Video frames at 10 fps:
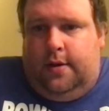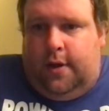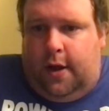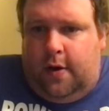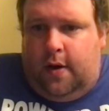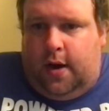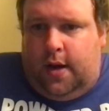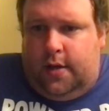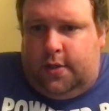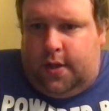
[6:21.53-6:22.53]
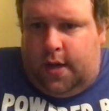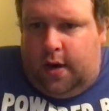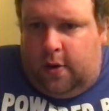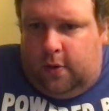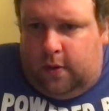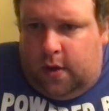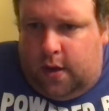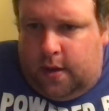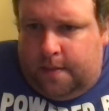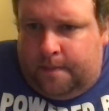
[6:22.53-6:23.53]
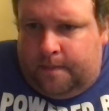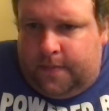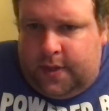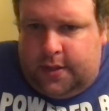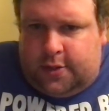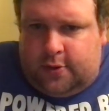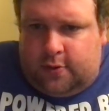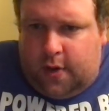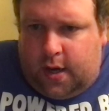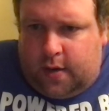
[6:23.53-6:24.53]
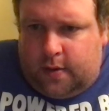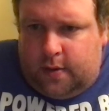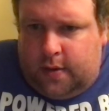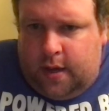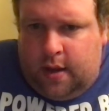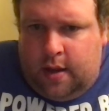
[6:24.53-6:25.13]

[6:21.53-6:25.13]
Later on, Johnny Ola is strangled,